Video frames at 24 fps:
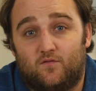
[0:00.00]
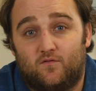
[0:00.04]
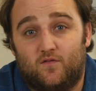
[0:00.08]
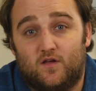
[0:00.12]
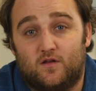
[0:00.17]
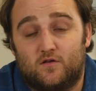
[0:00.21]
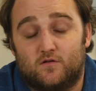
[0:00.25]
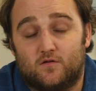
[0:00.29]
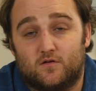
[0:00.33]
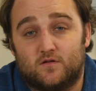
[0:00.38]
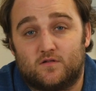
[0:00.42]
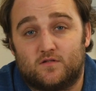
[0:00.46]

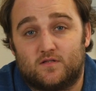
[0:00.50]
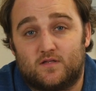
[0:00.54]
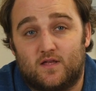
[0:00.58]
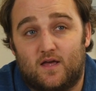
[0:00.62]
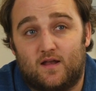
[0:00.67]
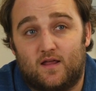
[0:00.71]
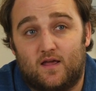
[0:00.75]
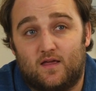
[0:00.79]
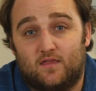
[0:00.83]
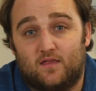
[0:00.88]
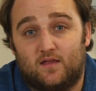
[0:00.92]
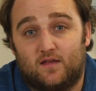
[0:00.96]
features
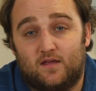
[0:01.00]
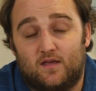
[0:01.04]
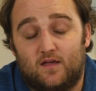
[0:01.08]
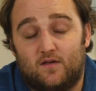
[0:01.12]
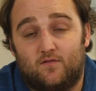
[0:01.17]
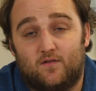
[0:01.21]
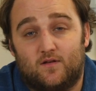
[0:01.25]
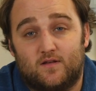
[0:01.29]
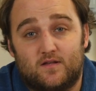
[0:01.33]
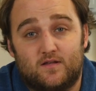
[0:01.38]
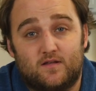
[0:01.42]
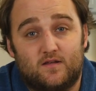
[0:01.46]
that I think
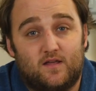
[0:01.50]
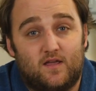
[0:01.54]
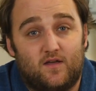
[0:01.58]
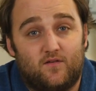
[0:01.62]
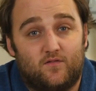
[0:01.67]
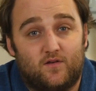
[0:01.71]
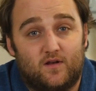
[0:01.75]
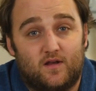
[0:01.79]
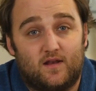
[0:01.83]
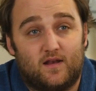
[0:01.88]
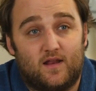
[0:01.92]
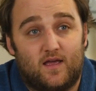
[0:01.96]
give it
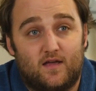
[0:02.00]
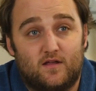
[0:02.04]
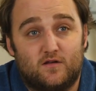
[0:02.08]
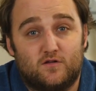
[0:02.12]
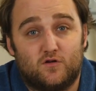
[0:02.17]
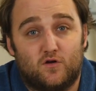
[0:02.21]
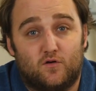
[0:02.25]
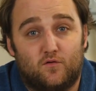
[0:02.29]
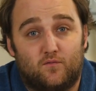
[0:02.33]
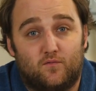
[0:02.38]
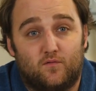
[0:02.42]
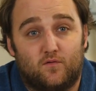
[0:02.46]
give it an
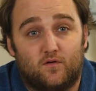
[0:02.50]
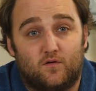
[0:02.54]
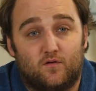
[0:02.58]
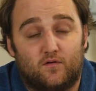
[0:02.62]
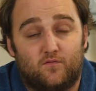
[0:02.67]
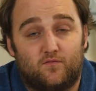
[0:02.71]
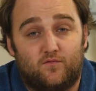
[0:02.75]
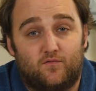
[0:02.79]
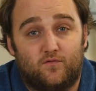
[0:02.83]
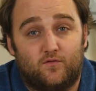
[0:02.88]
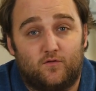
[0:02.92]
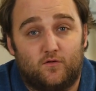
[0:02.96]
edge over
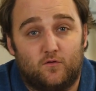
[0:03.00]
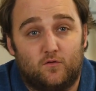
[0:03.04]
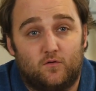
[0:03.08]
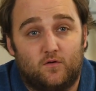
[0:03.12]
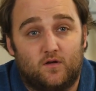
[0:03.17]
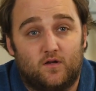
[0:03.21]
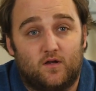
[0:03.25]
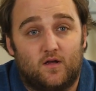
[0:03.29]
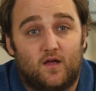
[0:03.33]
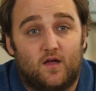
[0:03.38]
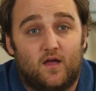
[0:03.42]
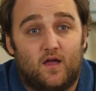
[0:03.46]

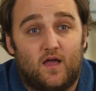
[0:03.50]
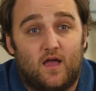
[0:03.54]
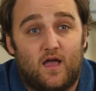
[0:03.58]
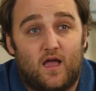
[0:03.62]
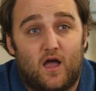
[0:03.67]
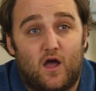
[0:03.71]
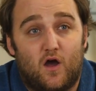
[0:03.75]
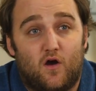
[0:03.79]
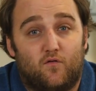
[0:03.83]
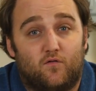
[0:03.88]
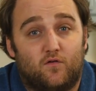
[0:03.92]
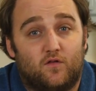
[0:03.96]
Fluke.
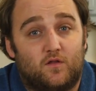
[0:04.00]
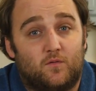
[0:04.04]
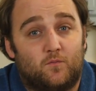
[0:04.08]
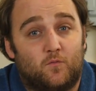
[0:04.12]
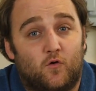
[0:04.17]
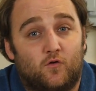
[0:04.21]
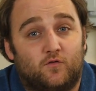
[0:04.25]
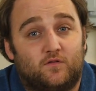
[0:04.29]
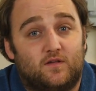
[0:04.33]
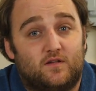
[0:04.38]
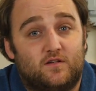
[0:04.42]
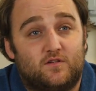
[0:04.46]
However, the
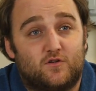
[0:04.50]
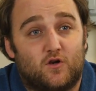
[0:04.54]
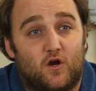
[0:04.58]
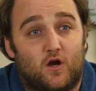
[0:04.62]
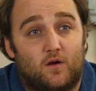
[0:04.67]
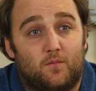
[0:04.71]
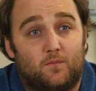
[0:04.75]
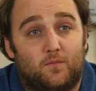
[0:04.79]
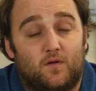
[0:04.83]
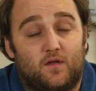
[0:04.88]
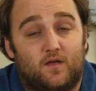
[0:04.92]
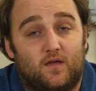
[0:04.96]

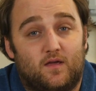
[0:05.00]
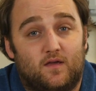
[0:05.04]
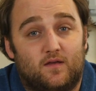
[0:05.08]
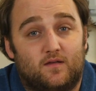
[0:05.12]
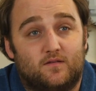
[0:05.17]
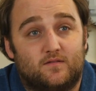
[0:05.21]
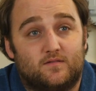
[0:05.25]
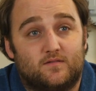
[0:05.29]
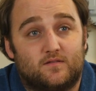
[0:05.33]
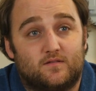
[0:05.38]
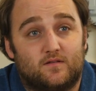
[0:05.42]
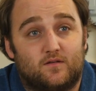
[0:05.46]
multi-sharp
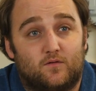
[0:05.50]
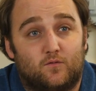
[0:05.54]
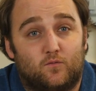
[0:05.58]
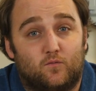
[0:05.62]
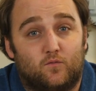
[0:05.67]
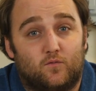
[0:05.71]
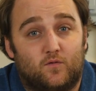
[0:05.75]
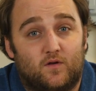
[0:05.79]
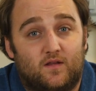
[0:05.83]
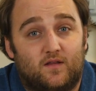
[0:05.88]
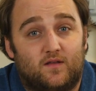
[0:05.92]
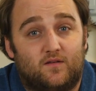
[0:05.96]
is a
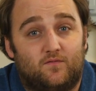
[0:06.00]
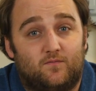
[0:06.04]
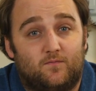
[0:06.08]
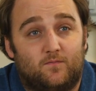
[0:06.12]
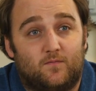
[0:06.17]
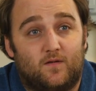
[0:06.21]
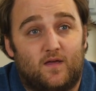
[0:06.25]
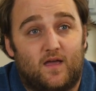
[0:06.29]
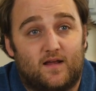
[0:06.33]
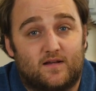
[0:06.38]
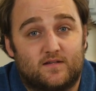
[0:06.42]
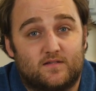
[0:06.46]
really
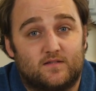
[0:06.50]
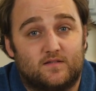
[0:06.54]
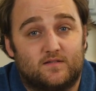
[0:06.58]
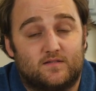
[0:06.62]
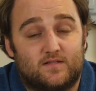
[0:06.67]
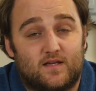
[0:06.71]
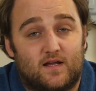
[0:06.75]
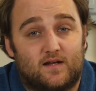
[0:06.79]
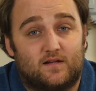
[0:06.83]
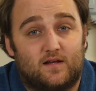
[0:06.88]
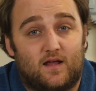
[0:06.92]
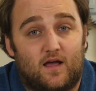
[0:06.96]
excellent
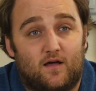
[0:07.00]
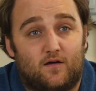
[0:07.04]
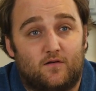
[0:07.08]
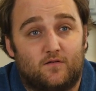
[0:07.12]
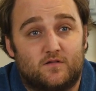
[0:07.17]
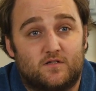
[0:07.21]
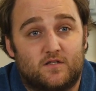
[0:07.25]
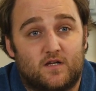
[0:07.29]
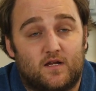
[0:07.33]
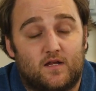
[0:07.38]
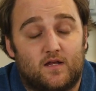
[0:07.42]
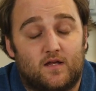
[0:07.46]

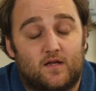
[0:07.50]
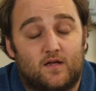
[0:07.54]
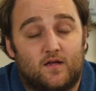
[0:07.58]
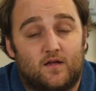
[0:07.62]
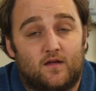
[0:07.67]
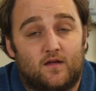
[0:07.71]
technology.